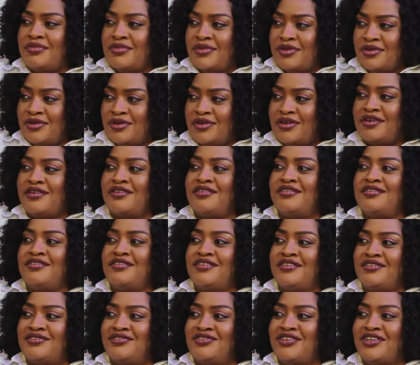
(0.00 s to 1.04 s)
Okay,
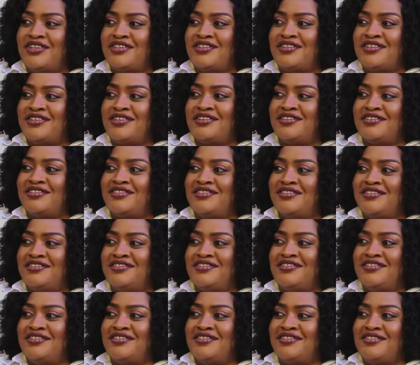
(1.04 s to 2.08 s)
interesting
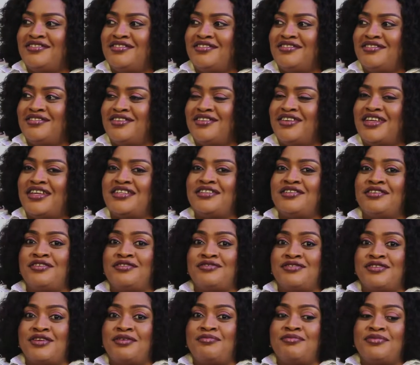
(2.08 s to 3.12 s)
that's a,
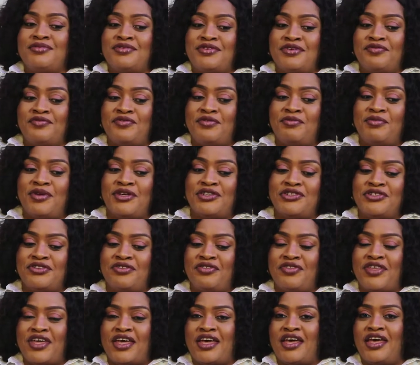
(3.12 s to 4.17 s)
some good
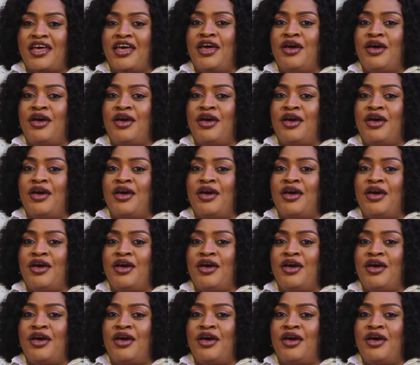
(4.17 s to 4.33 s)
information there.